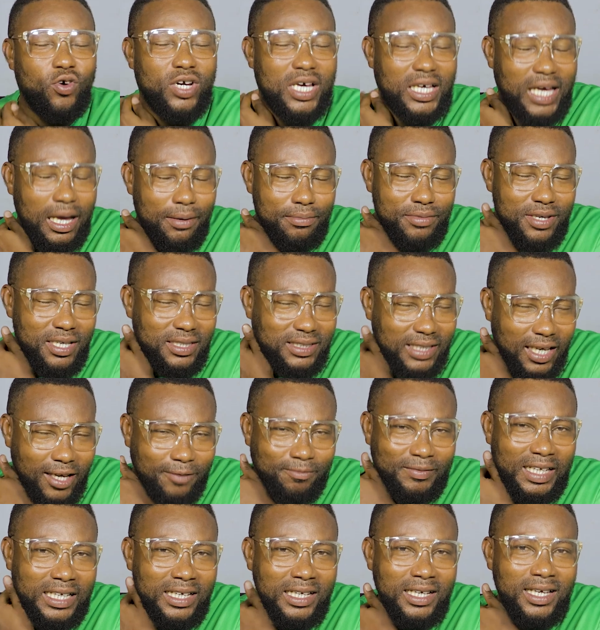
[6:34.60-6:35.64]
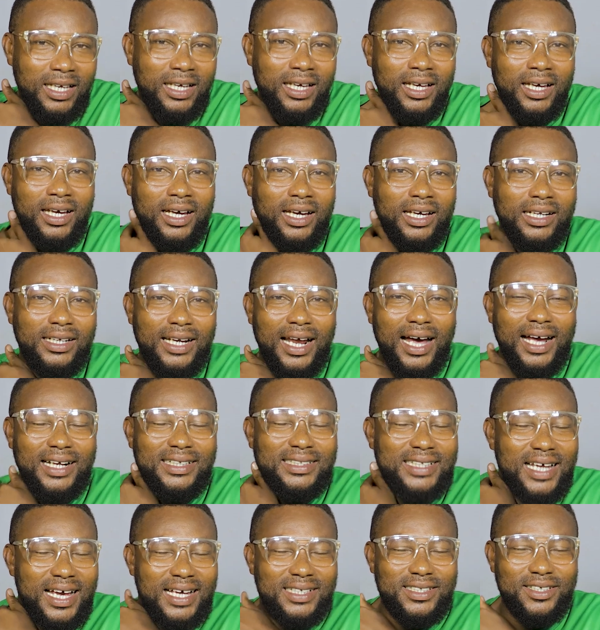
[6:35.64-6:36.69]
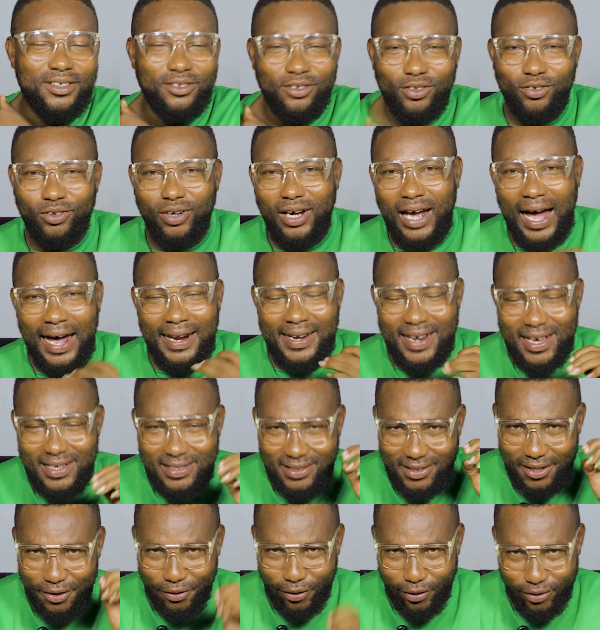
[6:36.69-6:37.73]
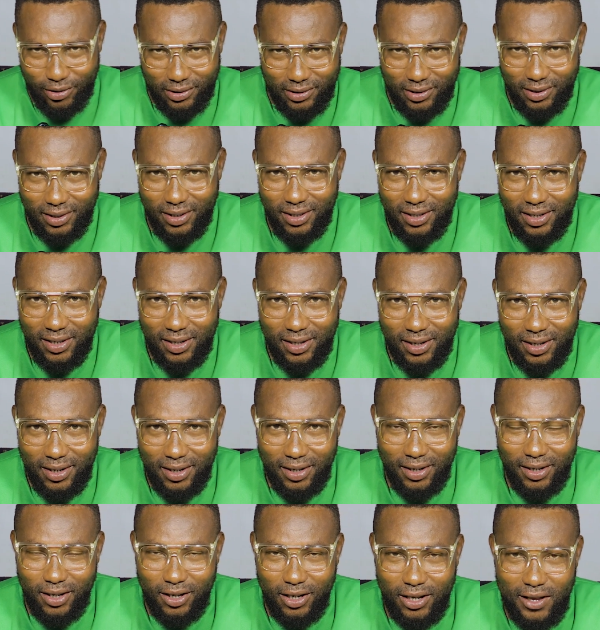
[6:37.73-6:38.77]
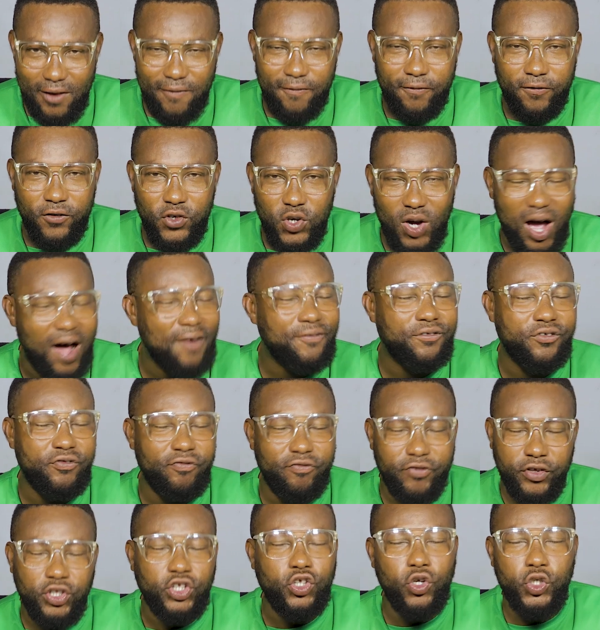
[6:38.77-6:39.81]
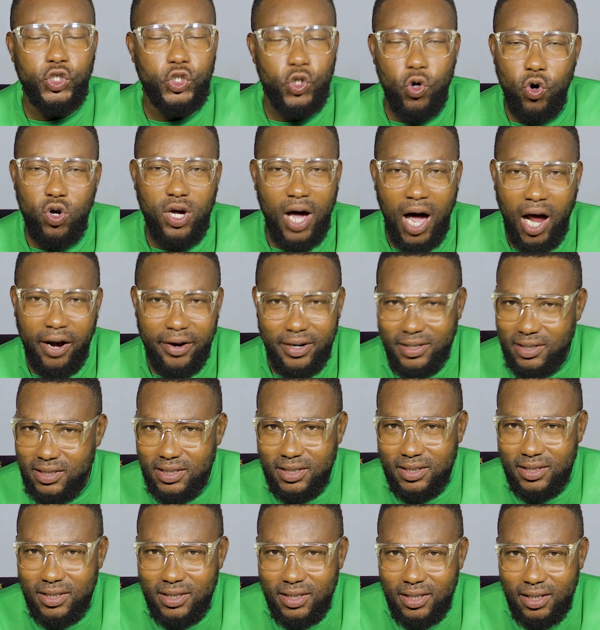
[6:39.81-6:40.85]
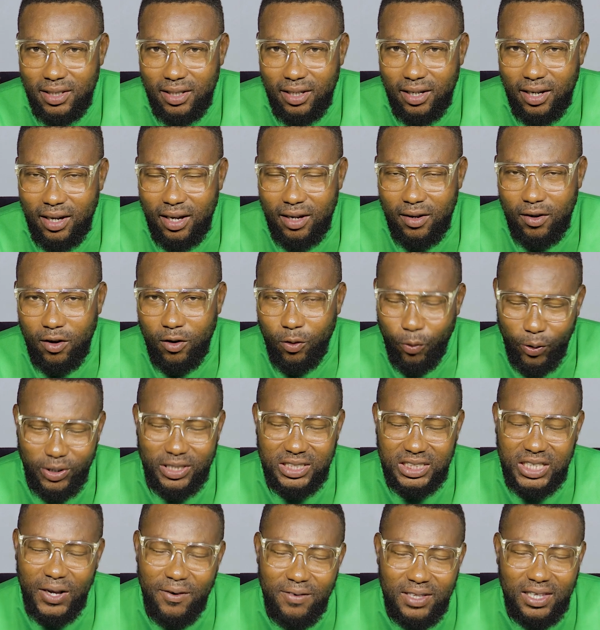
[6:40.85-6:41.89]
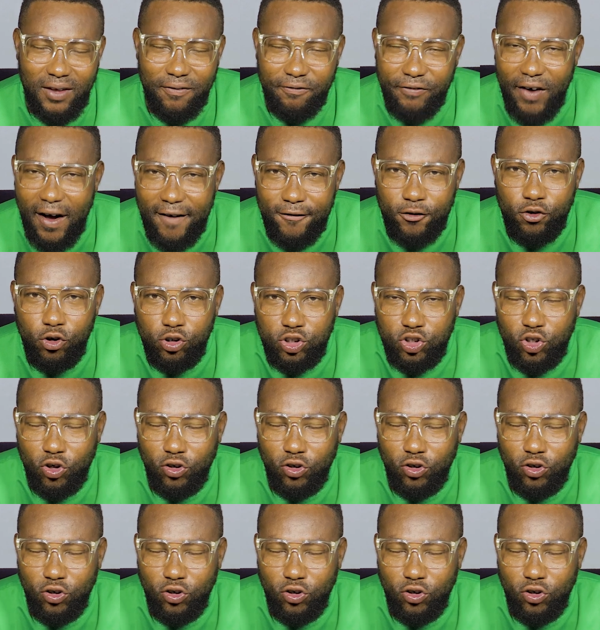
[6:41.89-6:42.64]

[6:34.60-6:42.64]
for Kikabi said, now Chelsea, are they serious? If you have Viktor Gyokeres with 75 goals